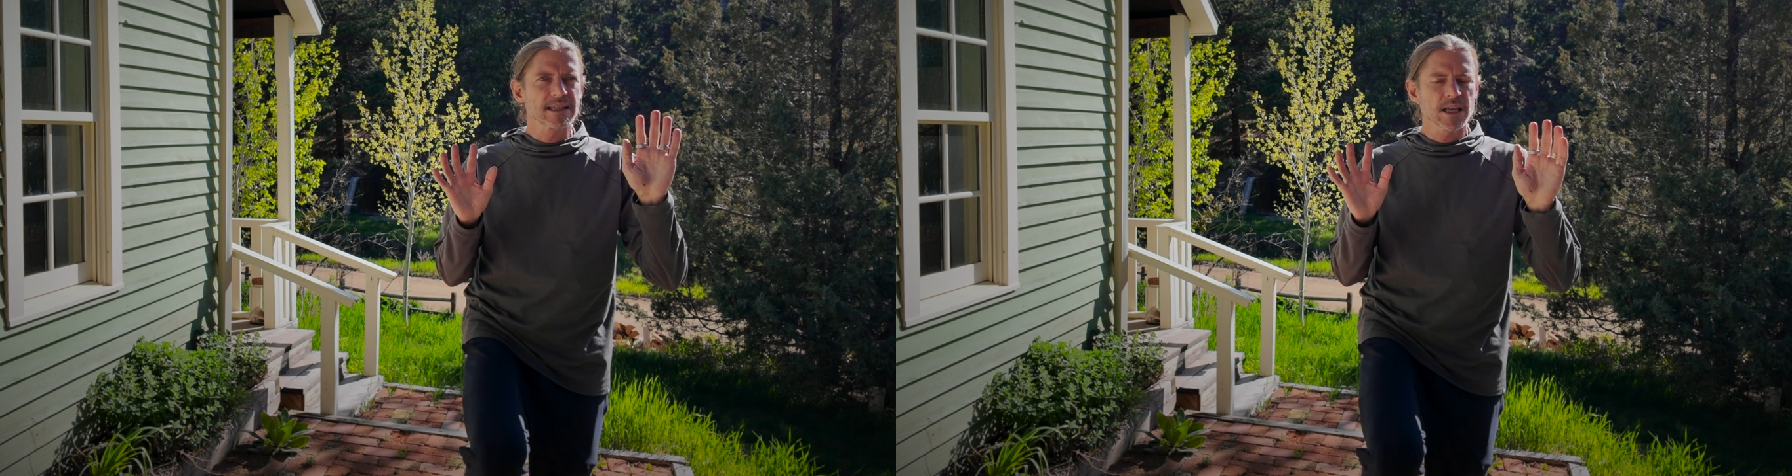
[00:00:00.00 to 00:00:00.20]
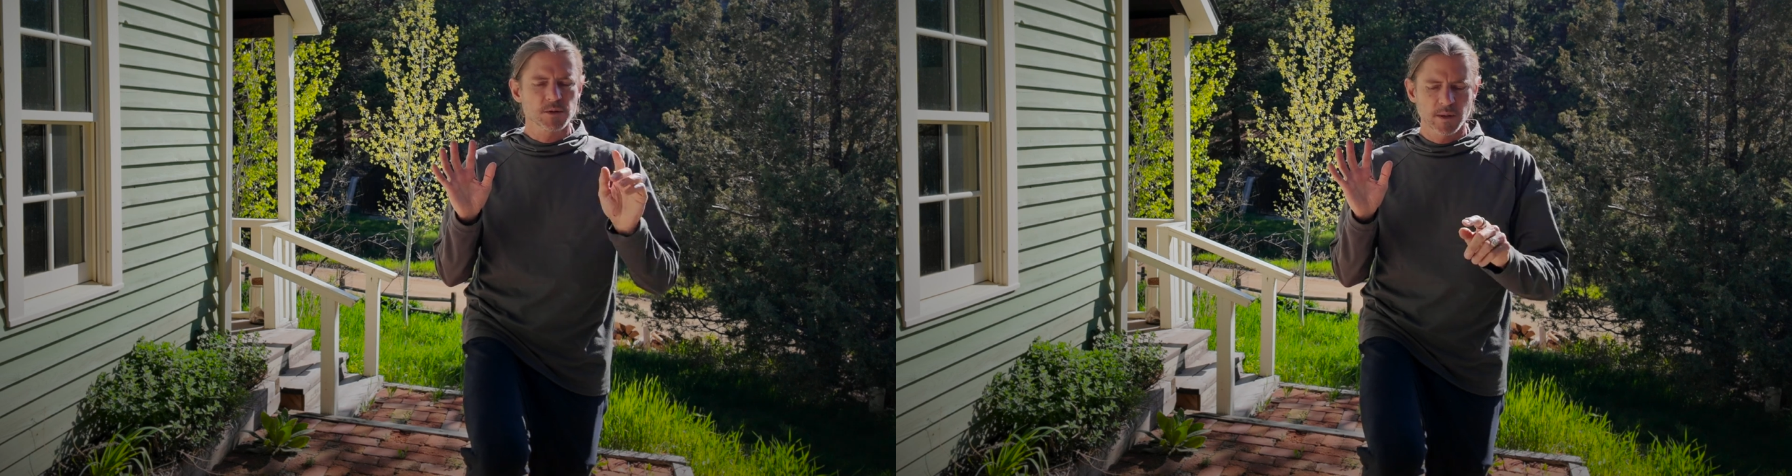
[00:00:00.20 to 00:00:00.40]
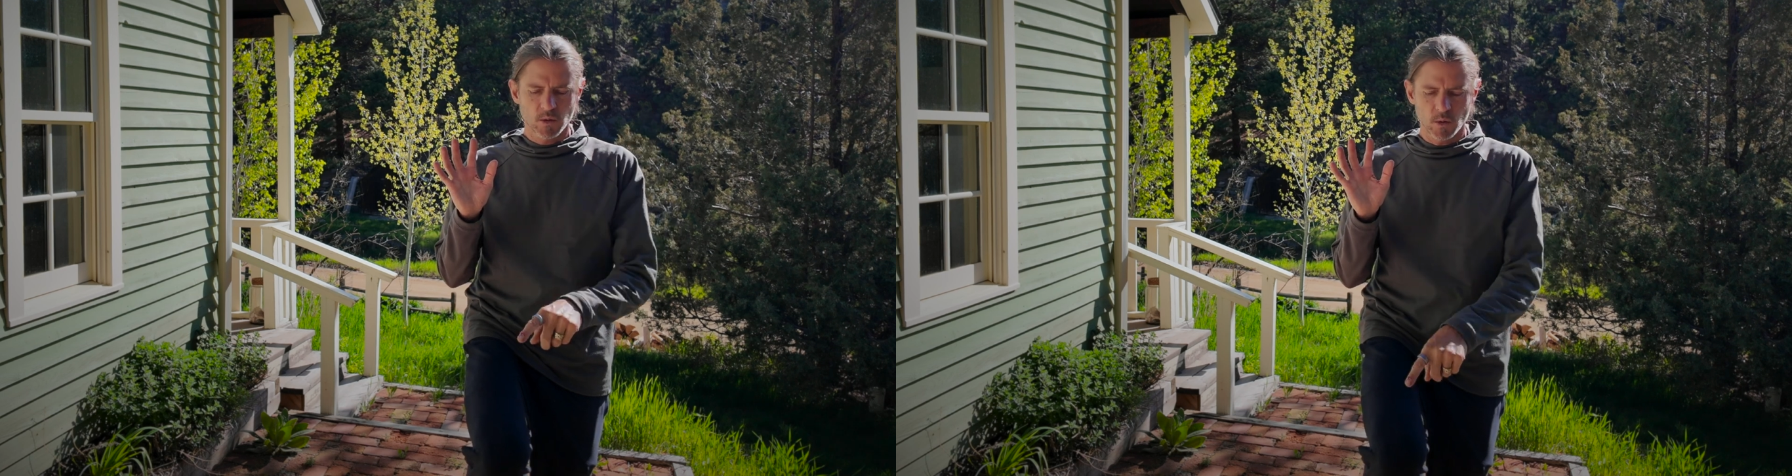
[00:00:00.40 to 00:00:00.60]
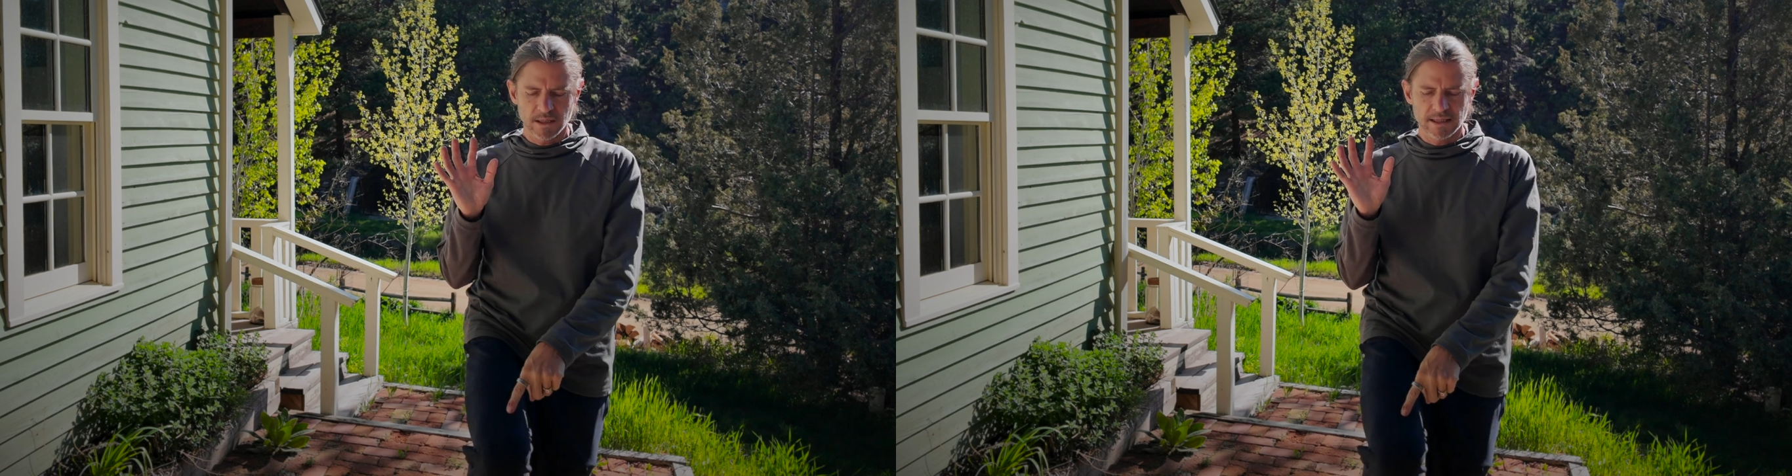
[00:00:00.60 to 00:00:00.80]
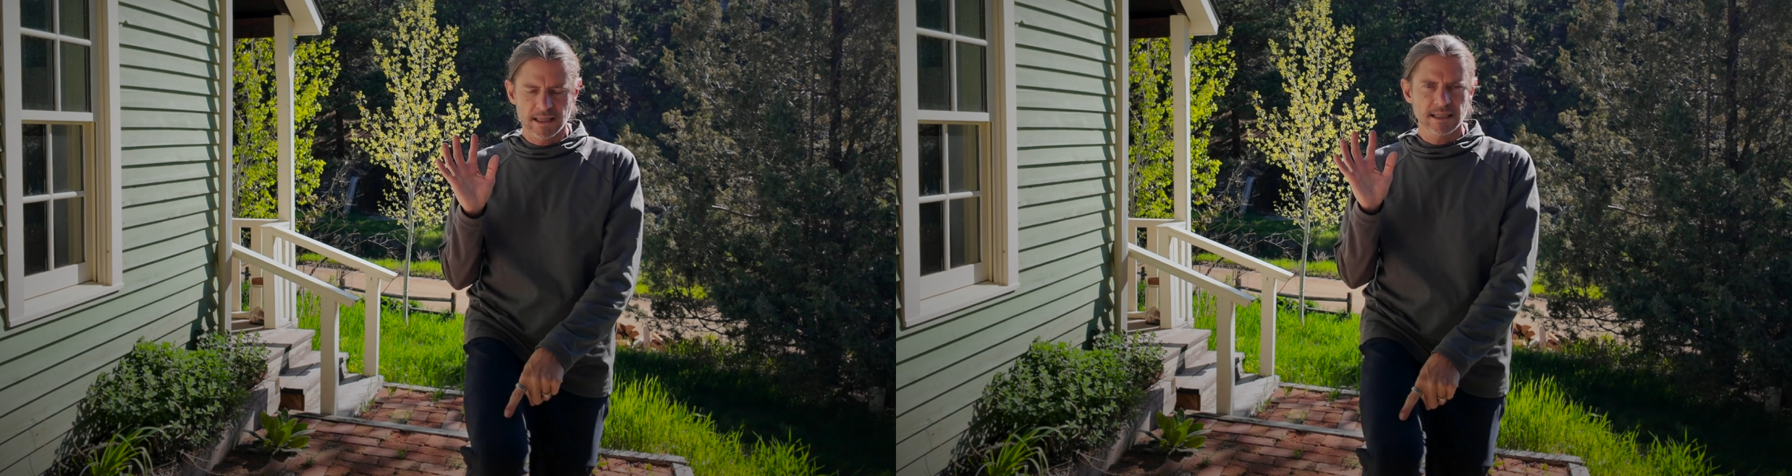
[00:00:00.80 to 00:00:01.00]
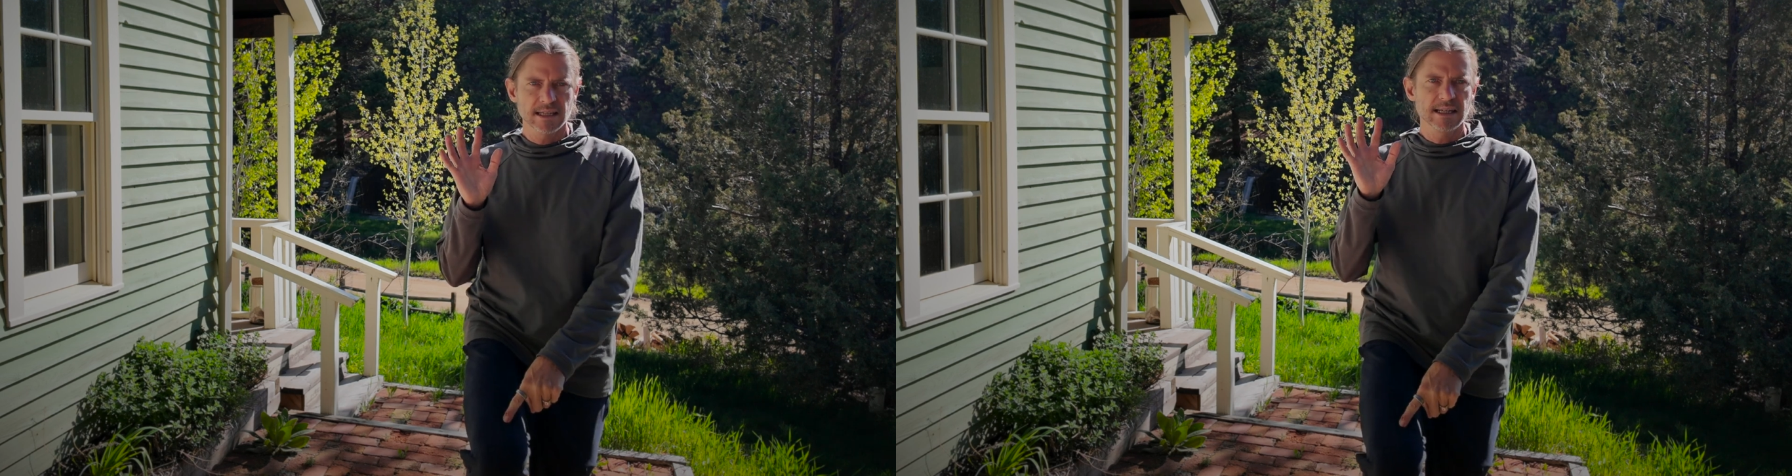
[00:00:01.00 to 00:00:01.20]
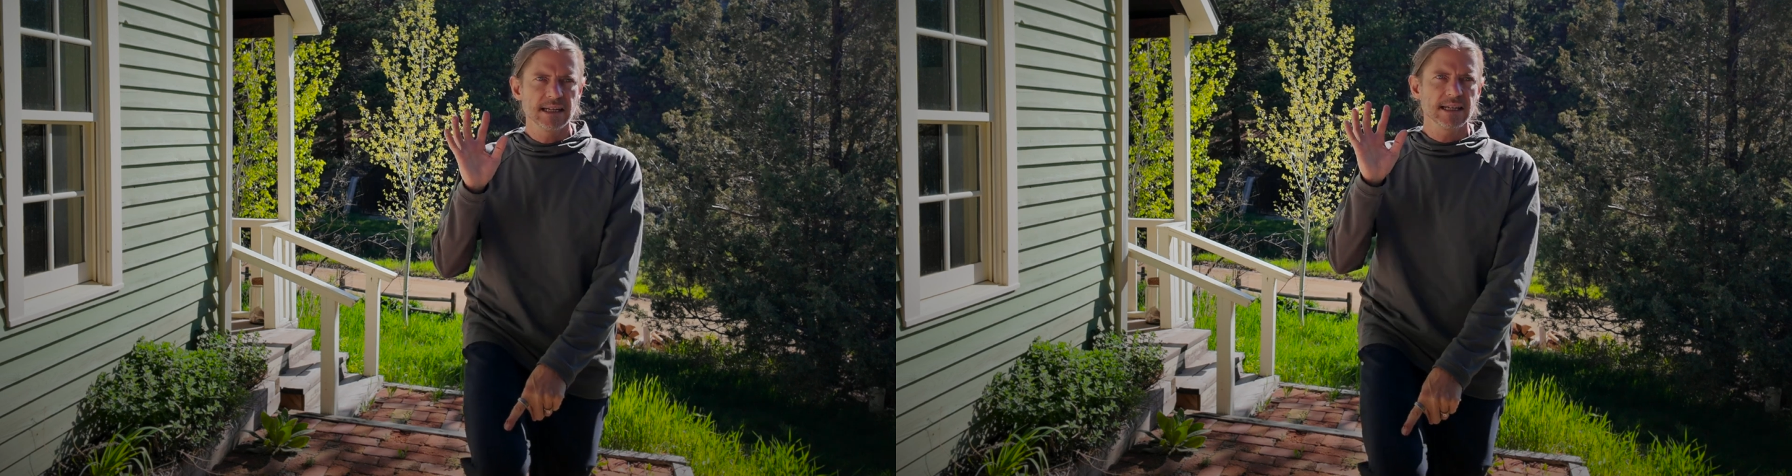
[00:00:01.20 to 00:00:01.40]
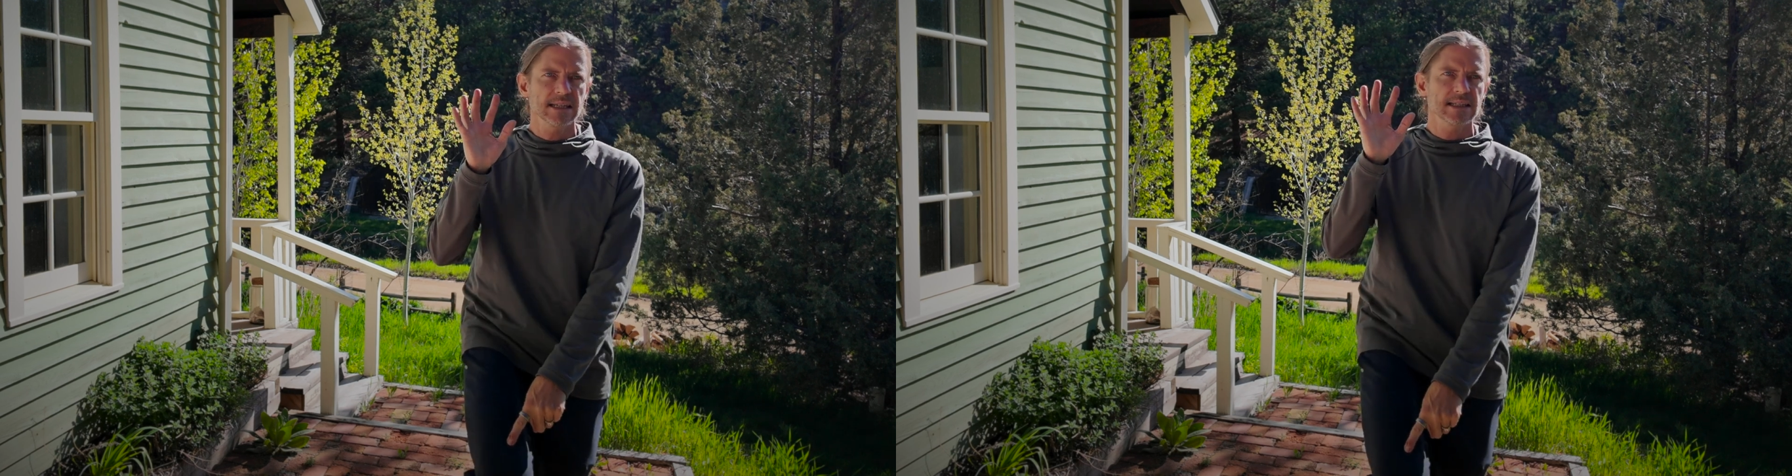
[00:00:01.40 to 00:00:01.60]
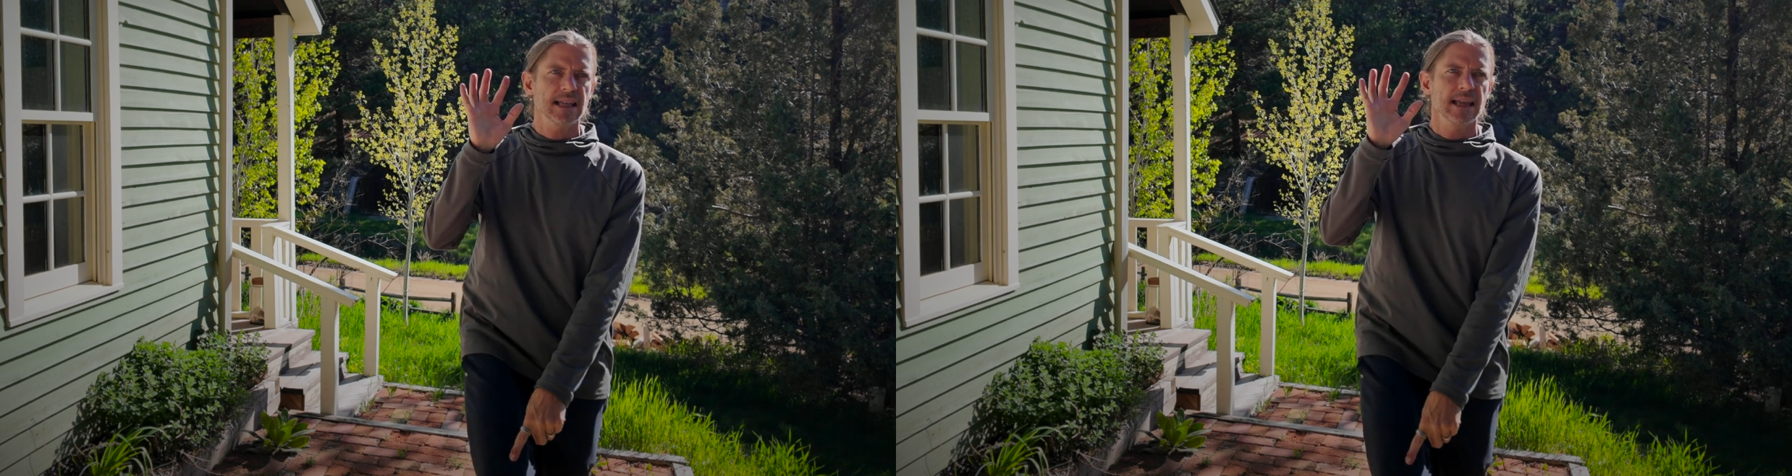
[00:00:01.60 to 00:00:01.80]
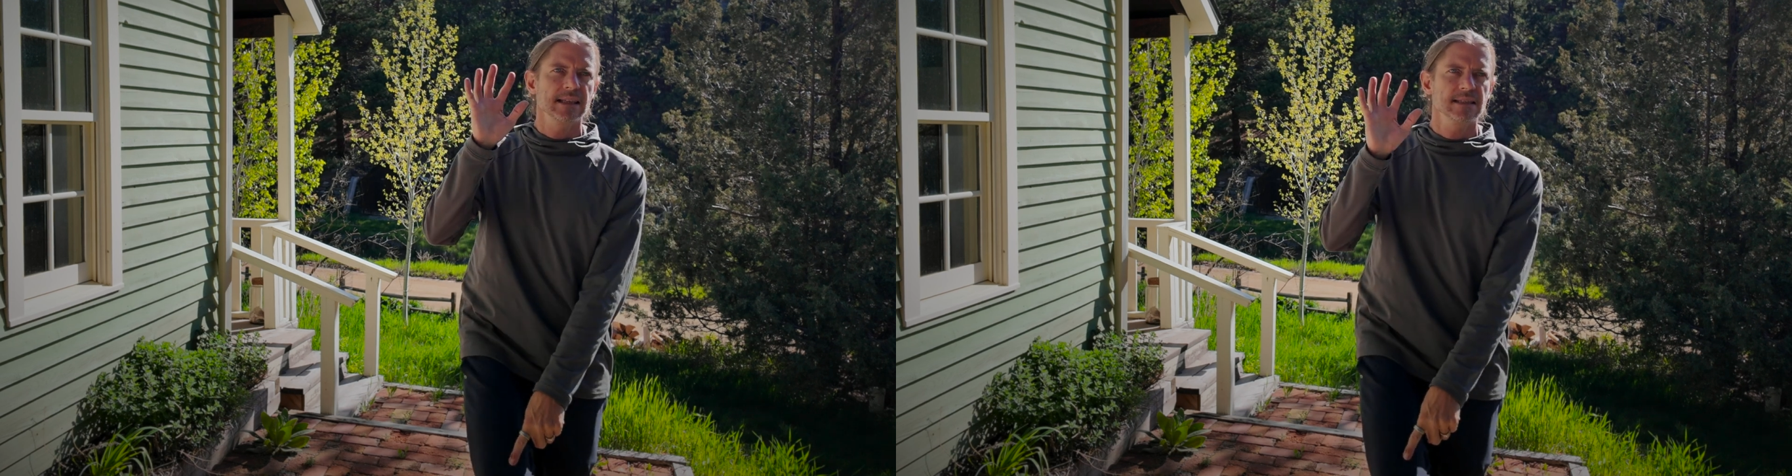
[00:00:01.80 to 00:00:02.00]
as we crawl, is this knee
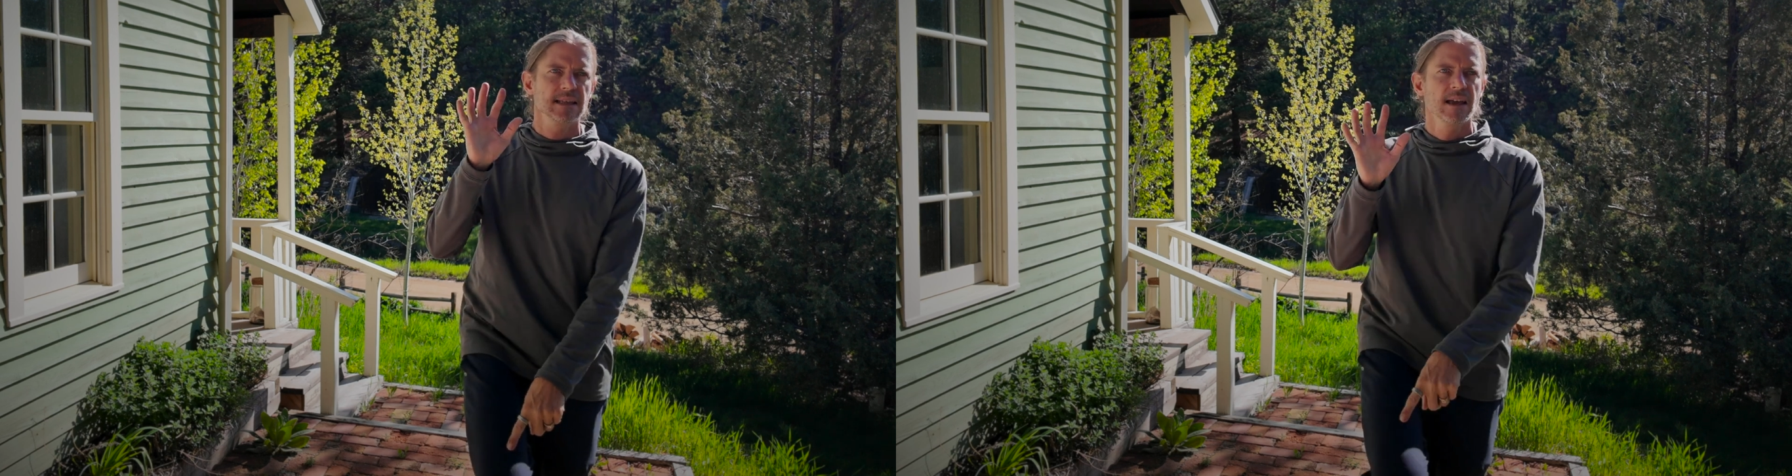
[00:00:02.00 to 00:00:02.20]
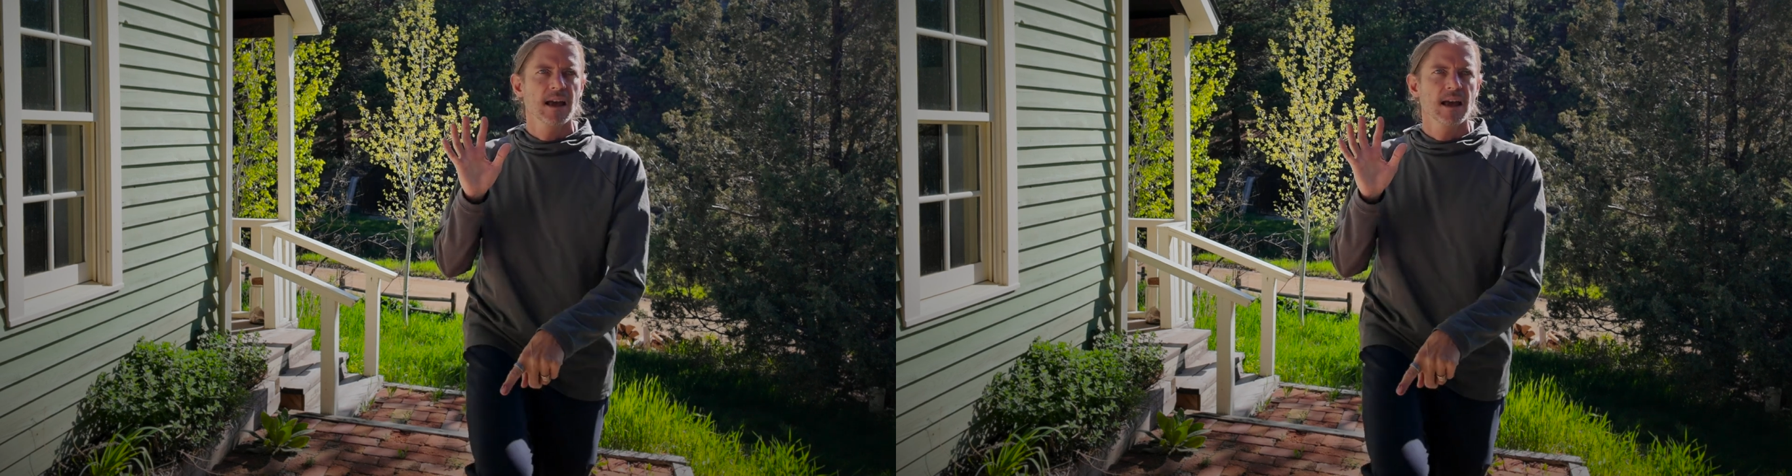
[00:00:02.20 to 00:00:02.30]
extends